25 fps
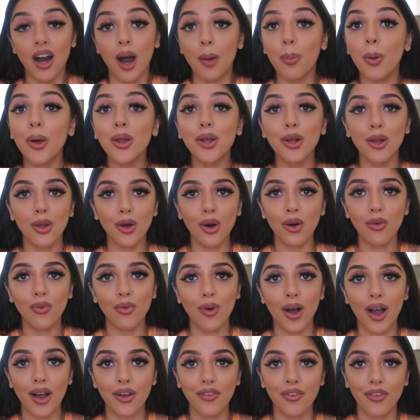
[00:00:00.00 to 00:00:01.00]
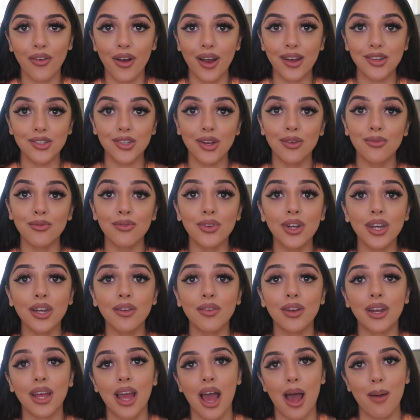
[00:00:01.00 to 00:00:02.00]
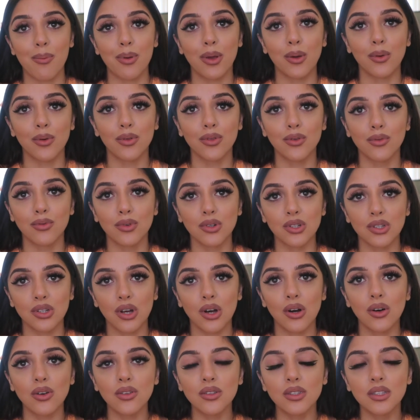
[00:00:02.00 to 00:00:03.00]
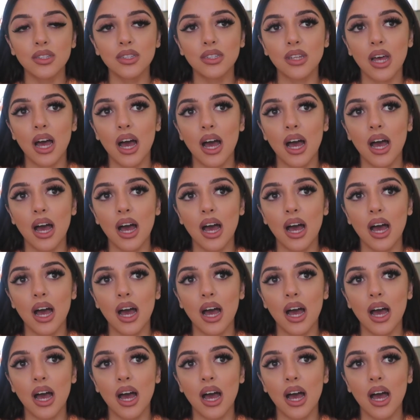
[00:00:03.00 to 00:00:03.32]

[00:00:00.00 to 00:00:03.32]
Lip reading: put in a lot of work for it, so I'm really, really happy with the results.